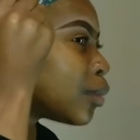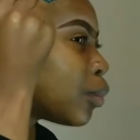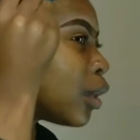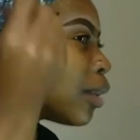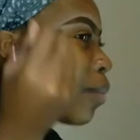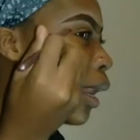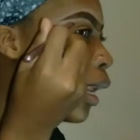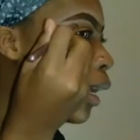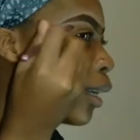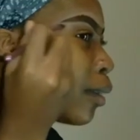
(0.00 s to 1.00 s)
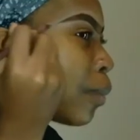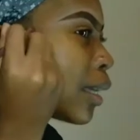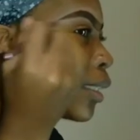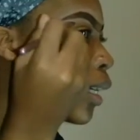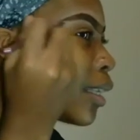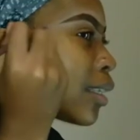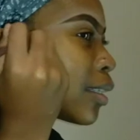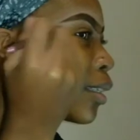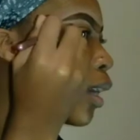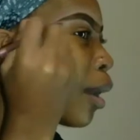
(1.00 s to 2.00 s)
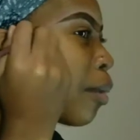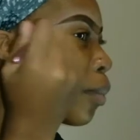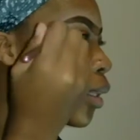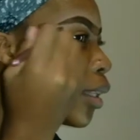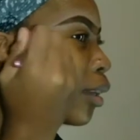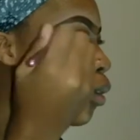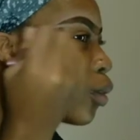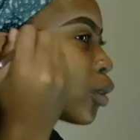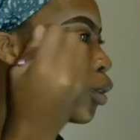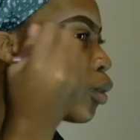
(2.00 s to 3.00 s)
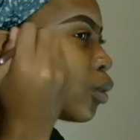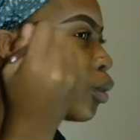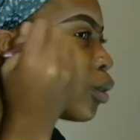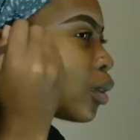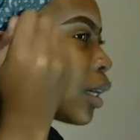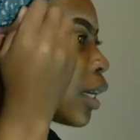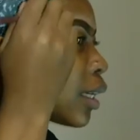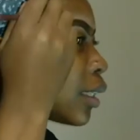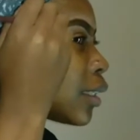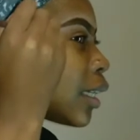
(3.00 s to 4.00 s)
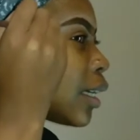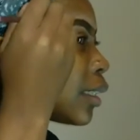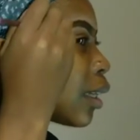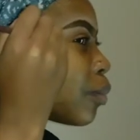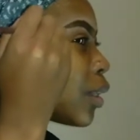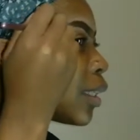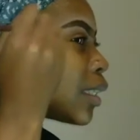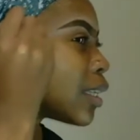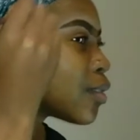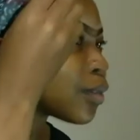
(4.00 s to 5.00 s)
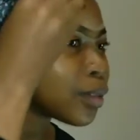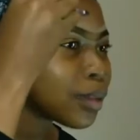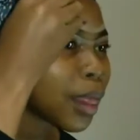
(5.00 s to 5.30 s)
pulling my leg by saying this, but then also saying something sensible.